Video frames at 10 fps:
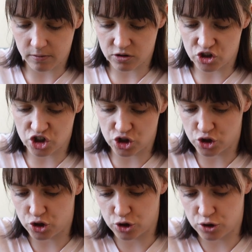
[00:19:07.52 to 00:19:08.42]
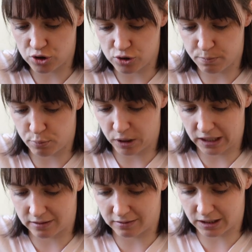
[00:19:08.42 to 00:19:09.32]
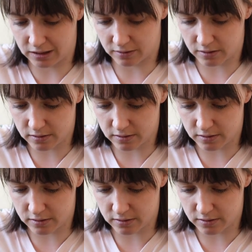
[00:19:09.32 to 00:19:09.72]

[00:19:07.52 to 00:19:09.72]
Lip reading: sprinkling.